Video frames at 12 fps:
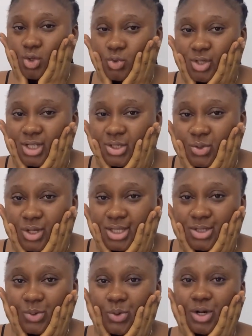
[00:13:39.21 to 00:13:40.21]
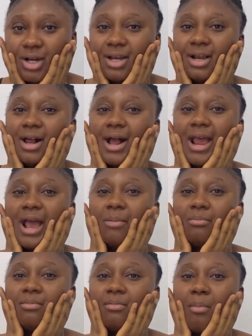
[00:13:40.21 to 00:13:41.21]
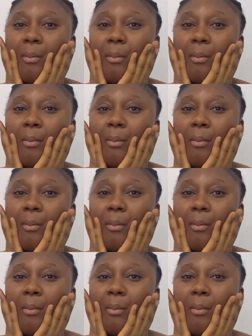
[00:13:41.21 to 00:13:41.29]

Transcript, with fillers: 2021 i am